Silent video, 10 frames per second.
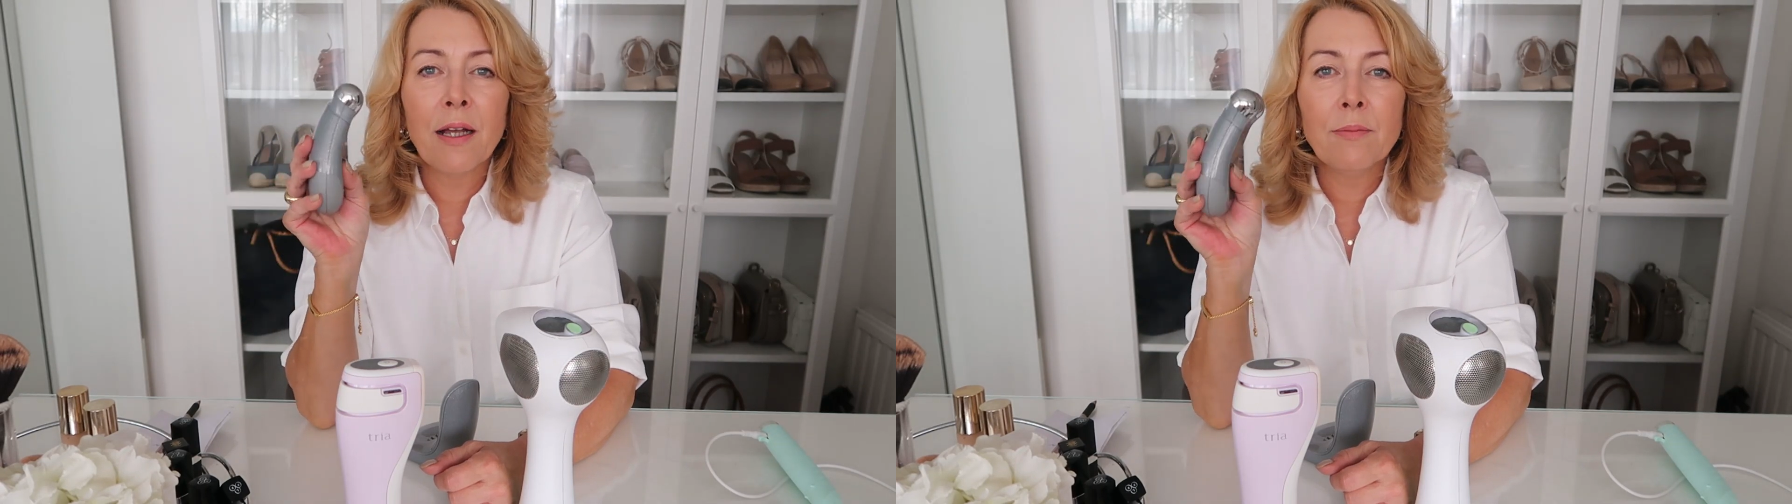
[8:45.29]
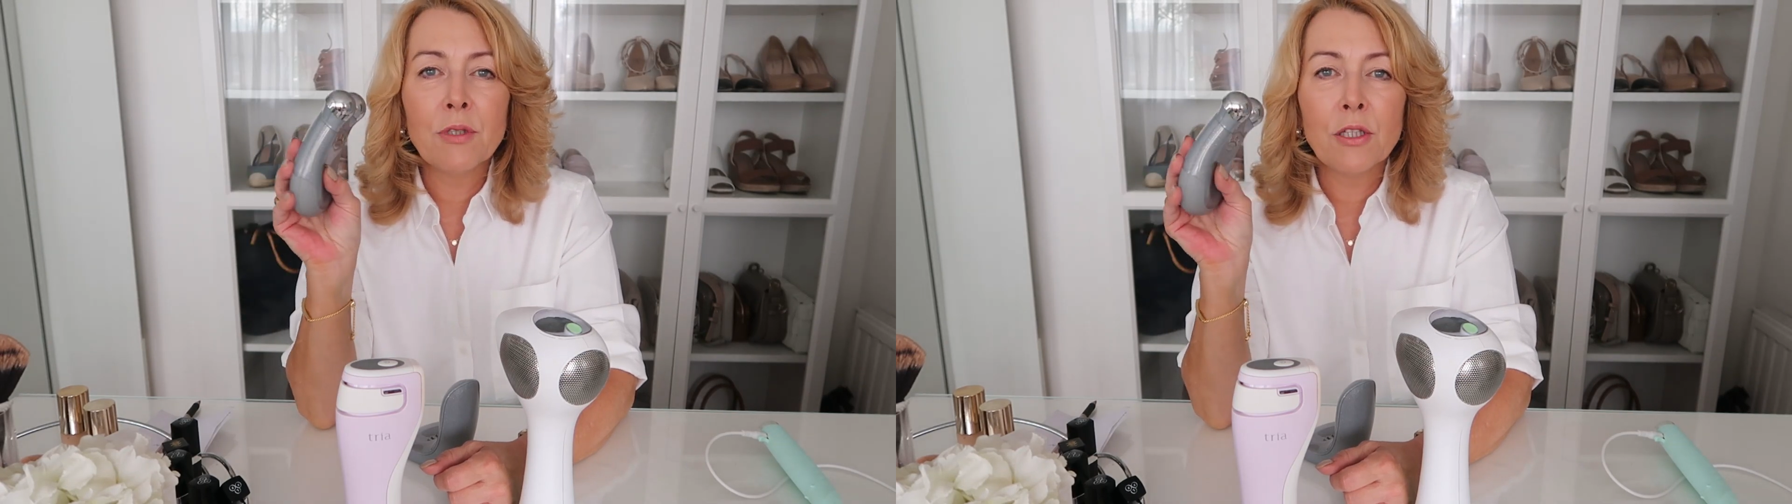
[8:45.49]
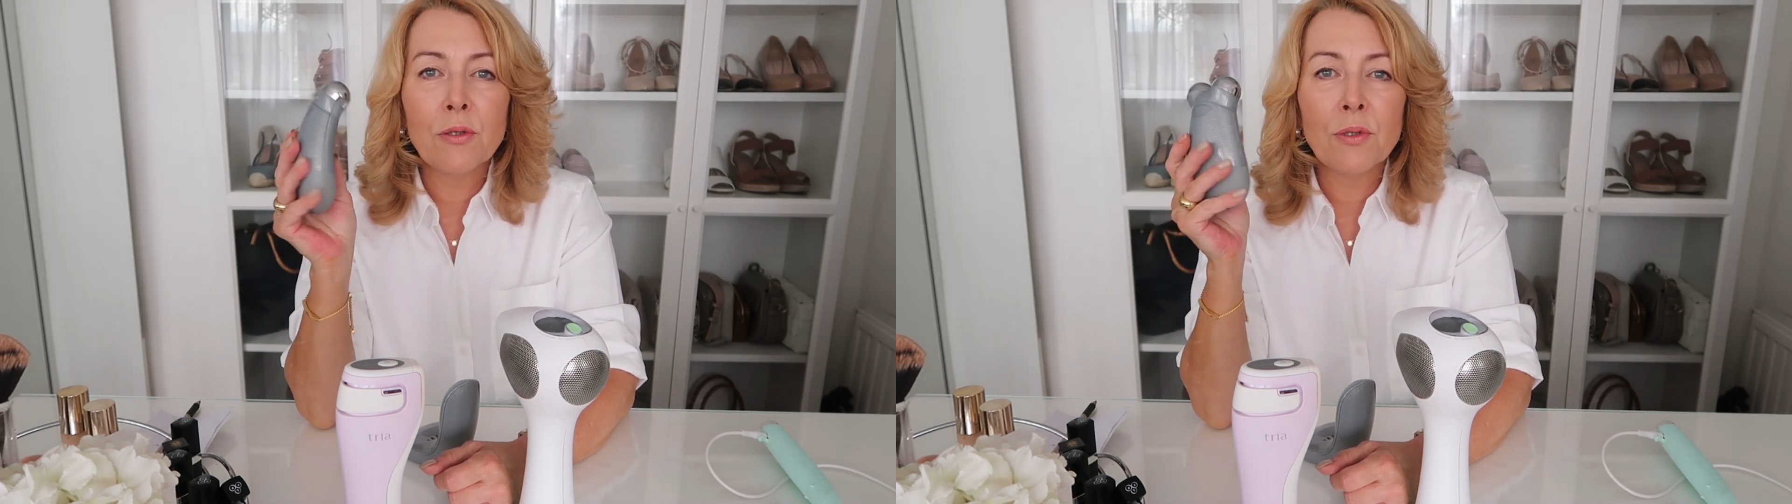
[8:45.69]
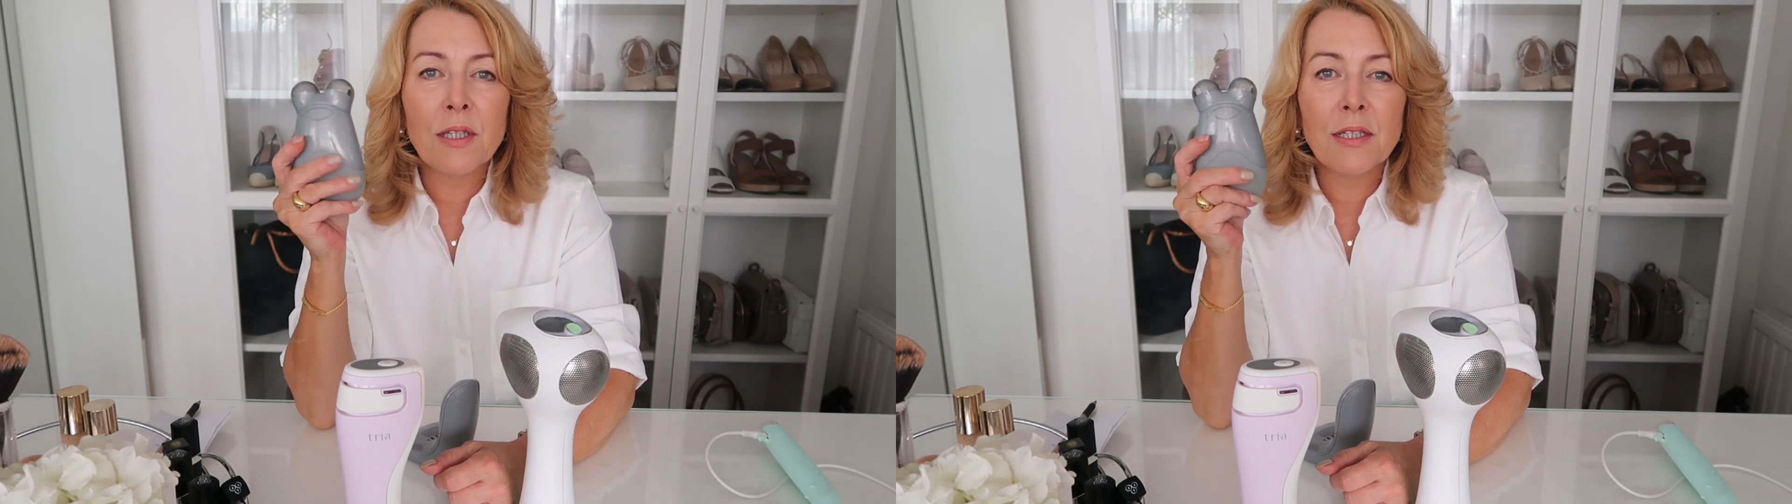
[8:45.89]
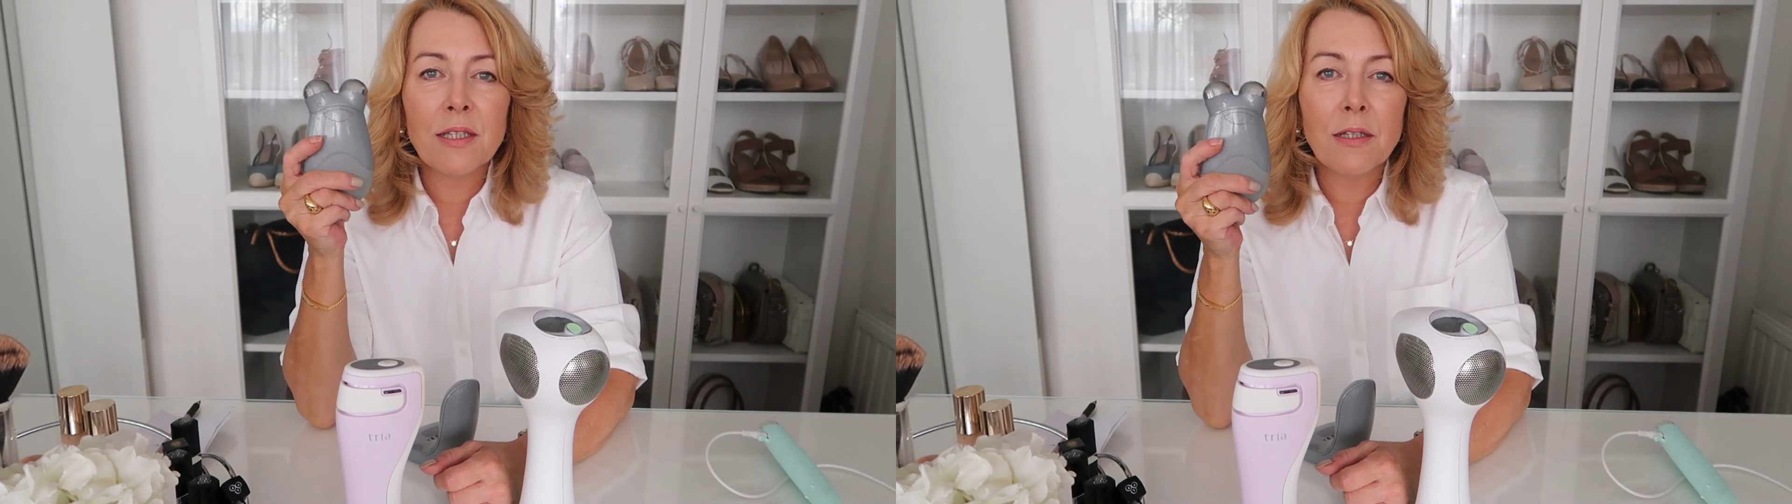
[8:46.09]
aim to use
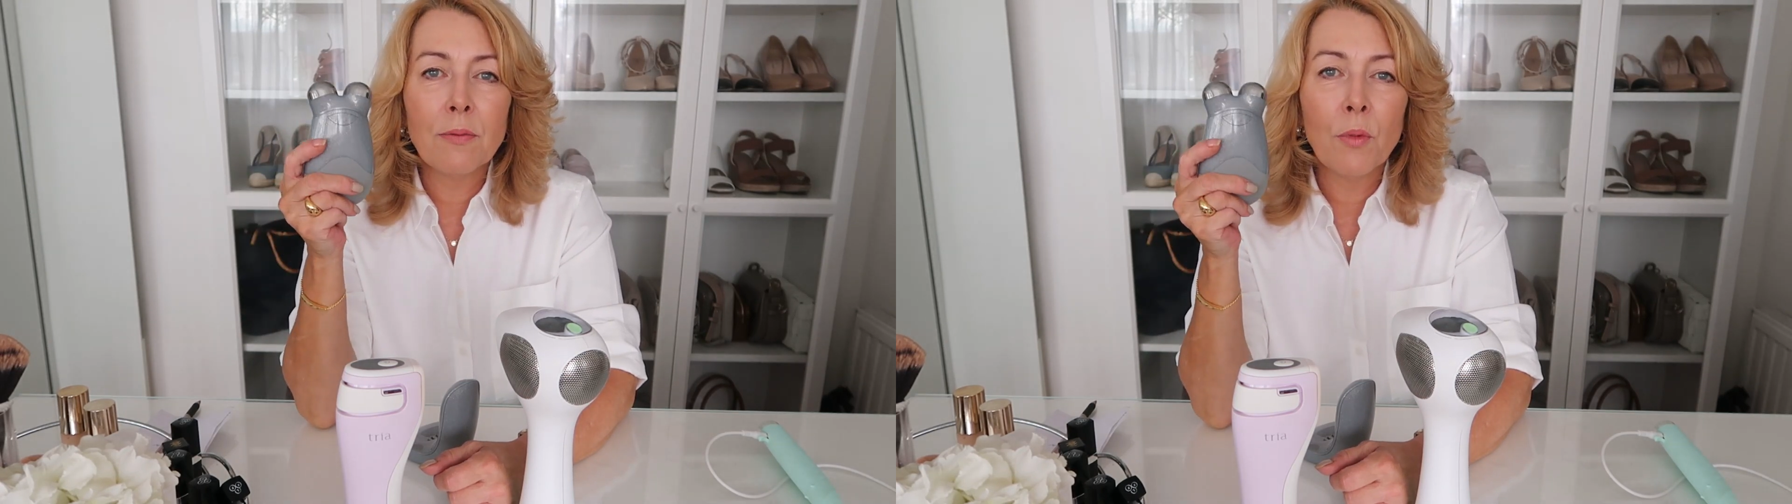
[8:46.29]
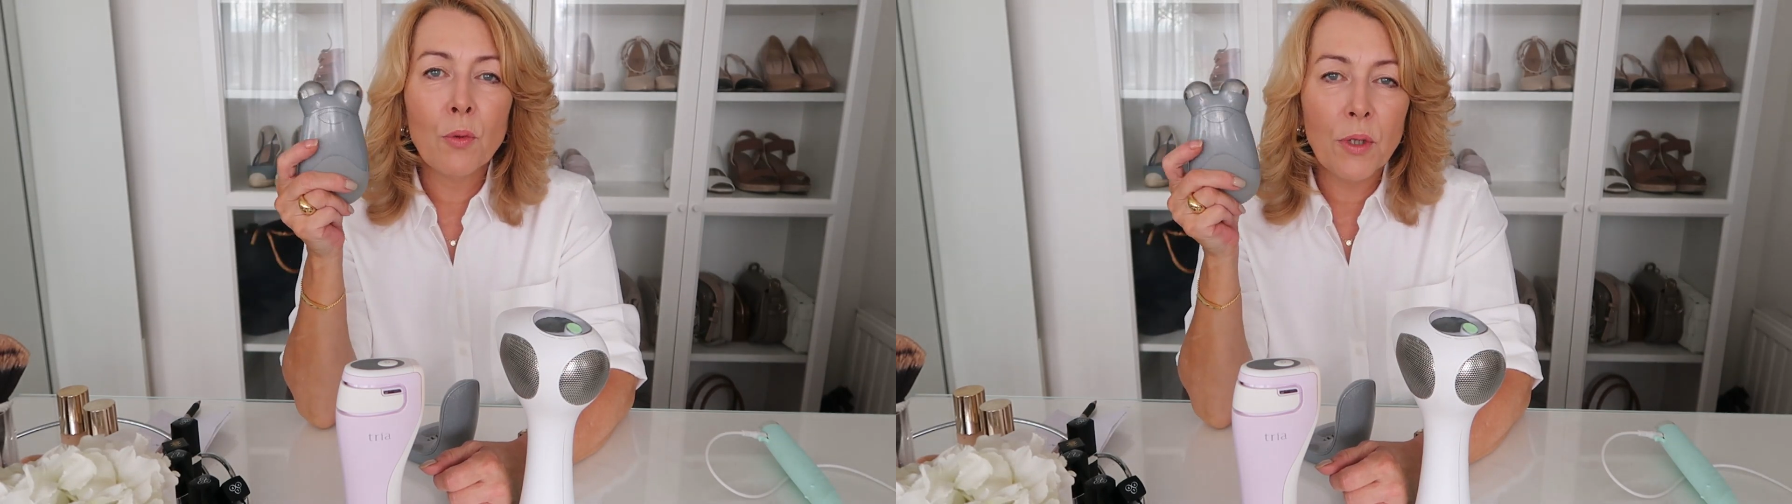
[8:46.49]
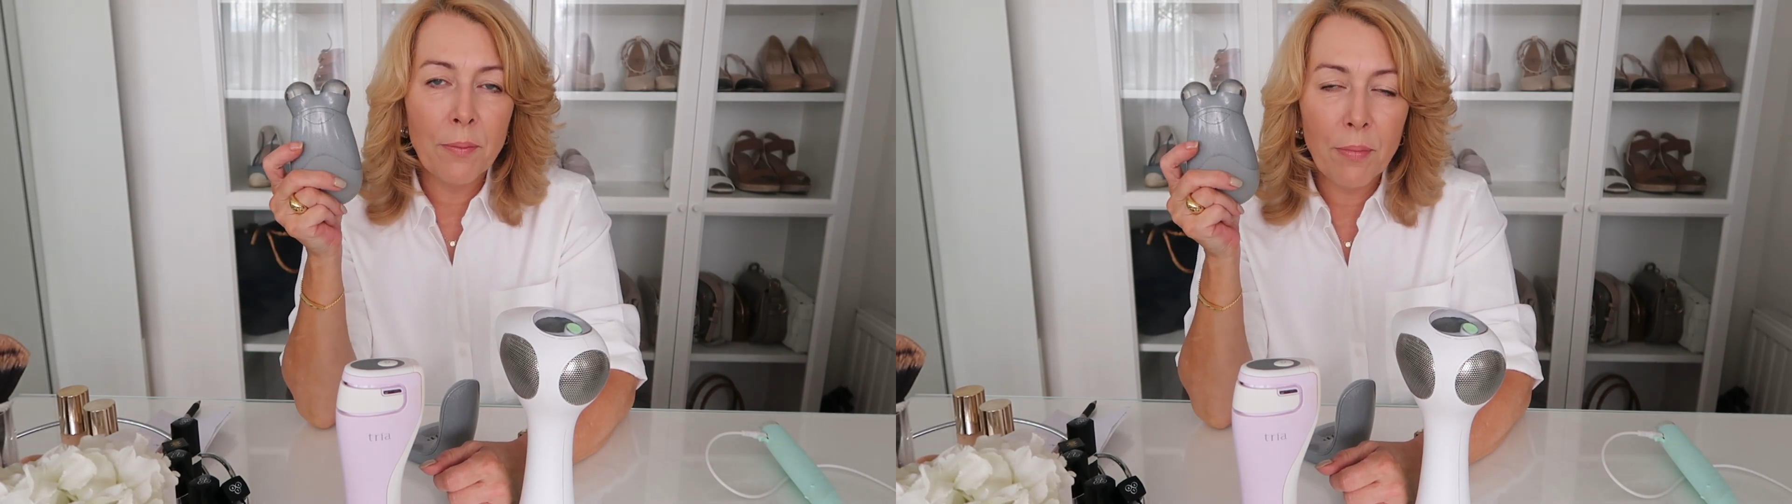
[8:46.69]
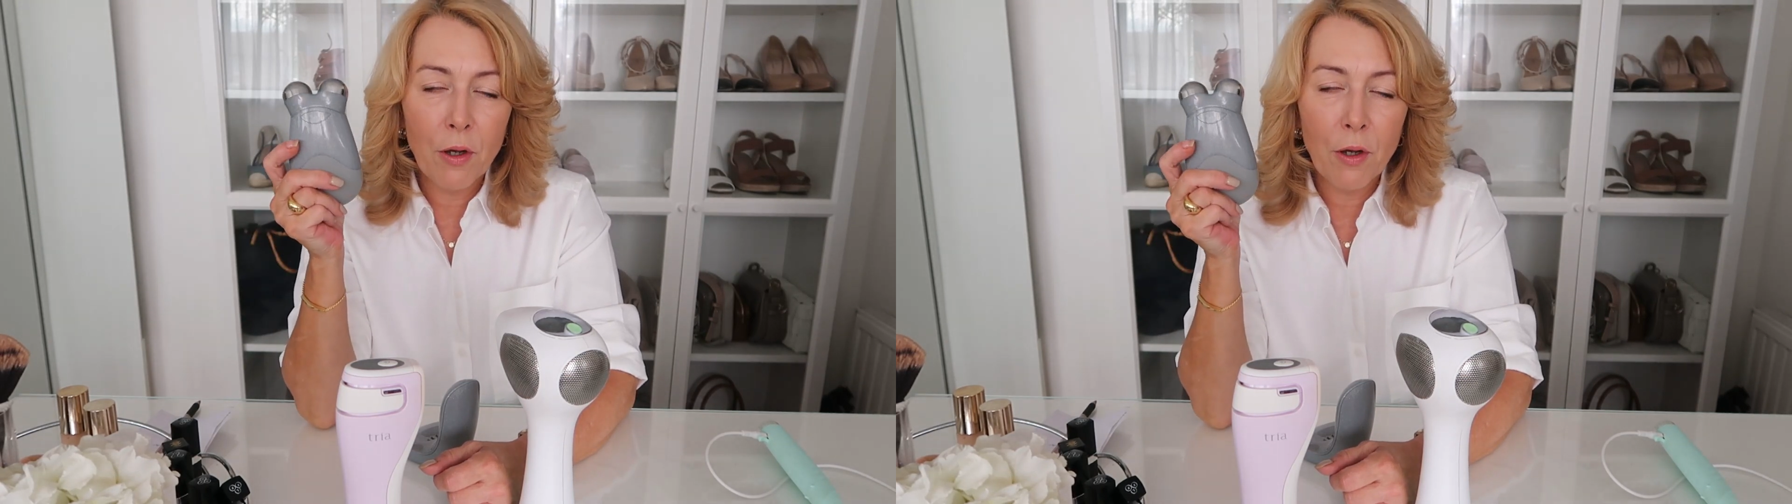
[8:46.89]
this in the morning,